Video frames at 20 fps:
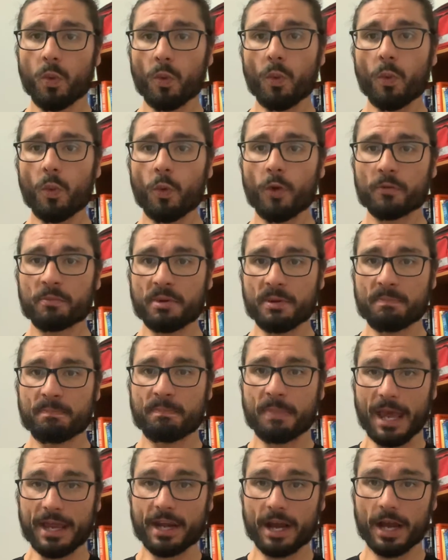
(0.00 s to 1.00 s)
would be
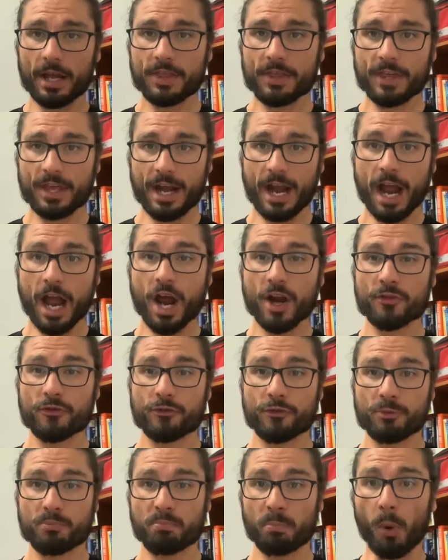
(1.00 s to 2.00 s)
better than
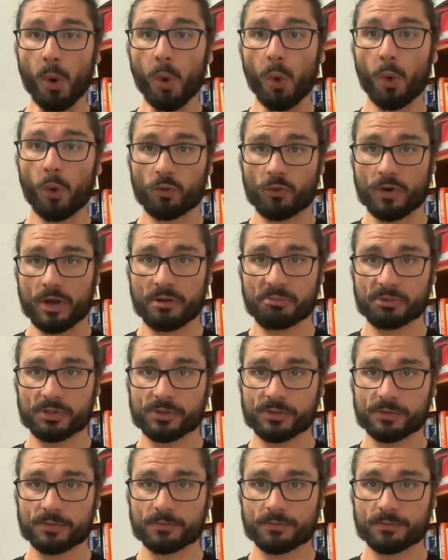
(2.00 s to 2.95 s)
100 poor reps?